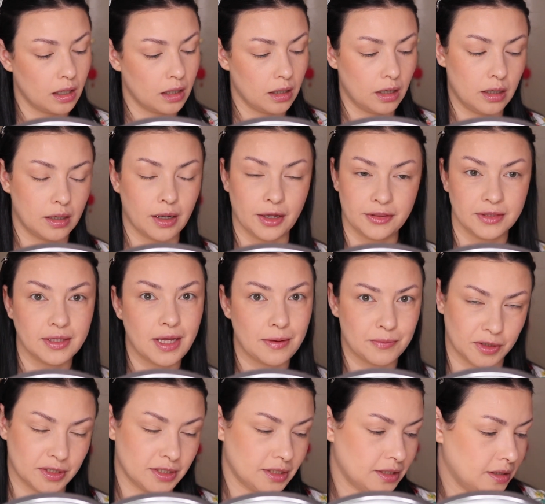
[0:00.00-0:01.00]
I think
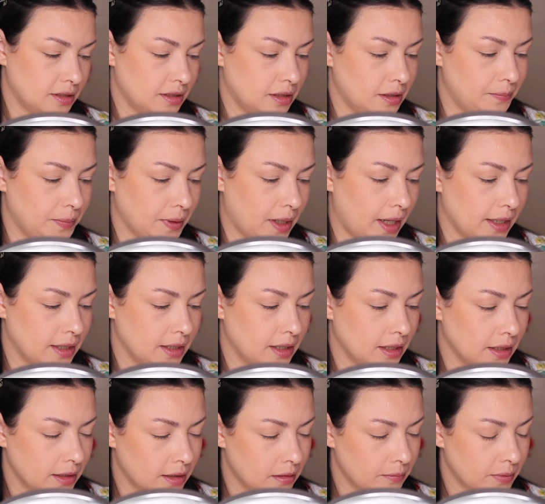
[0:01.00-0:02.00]
I'm gonna apply
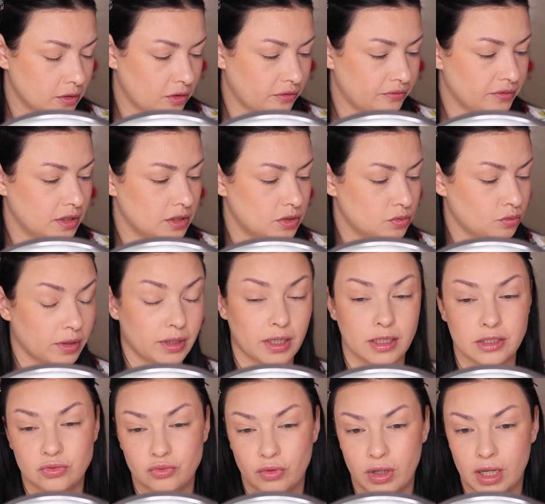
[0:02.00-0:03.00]
a little bit of this one
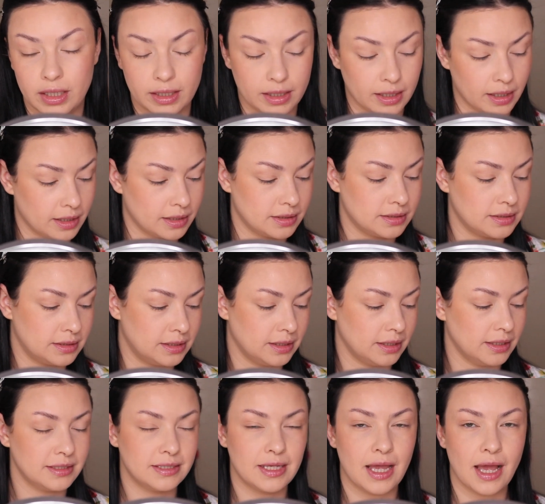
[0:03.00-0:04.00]
as well, because
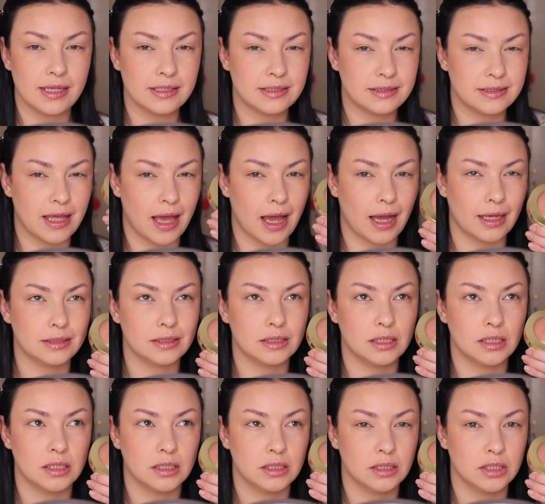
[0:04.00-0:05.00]
this has
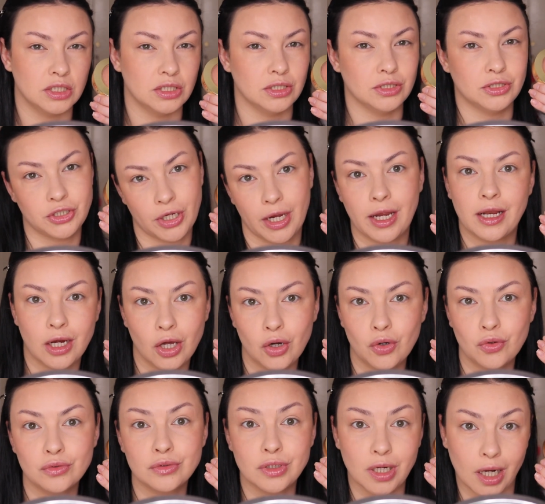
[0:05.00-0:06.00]
that
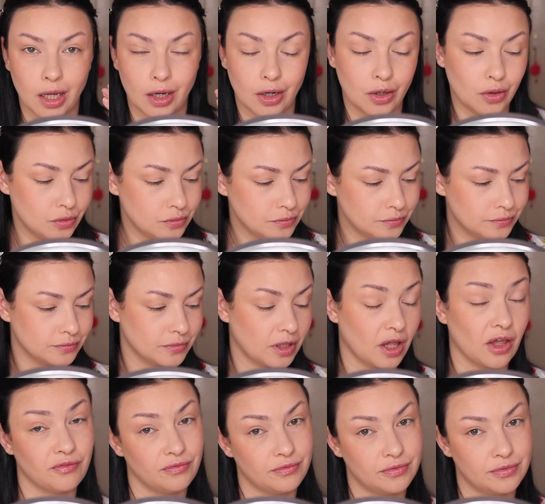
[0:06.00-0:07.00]
J-Lo glow,
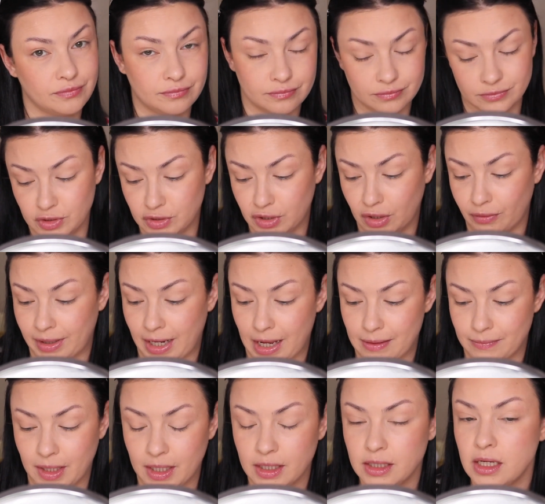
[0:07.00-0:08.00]
if you know what
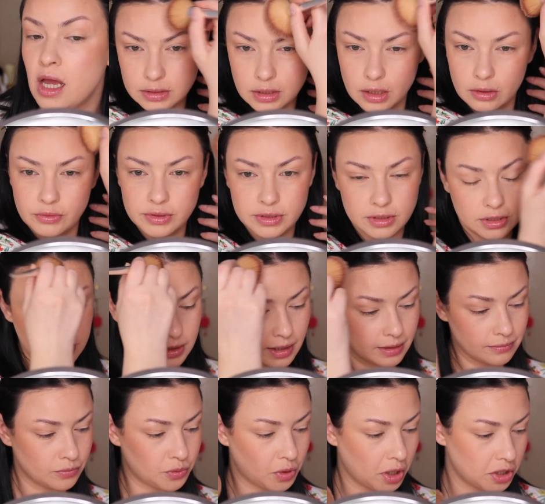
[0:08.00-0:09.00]
I mean. So with the
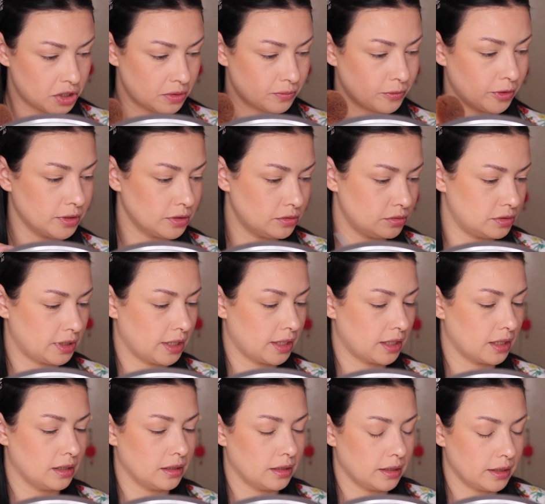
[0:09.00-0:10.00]
same brush, I'm going to
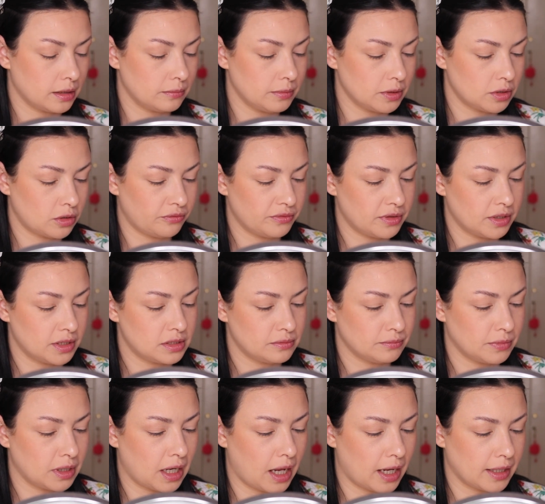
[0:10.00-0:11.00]
take a little bit of this
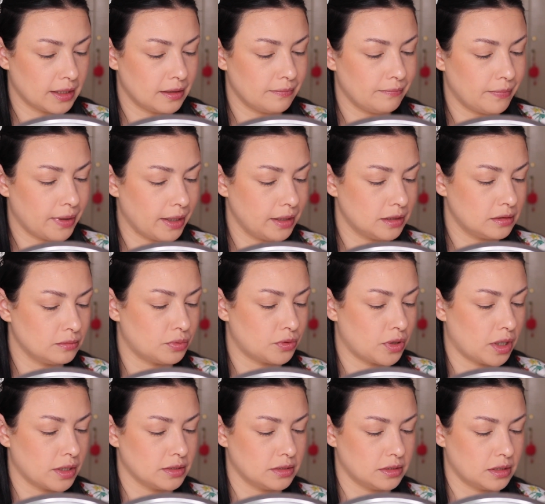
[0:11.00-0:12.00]
Milani Baked
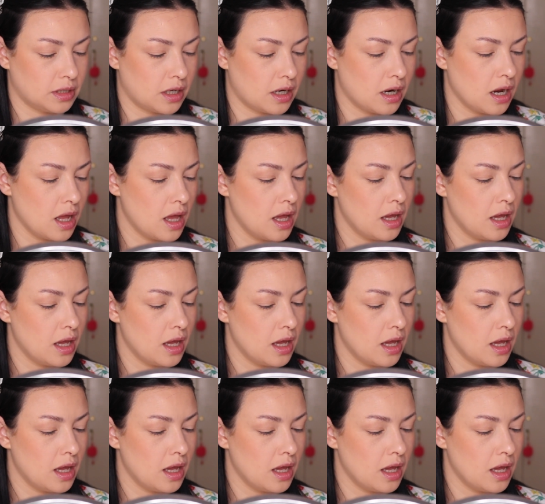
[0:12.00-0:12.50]
Bronzer.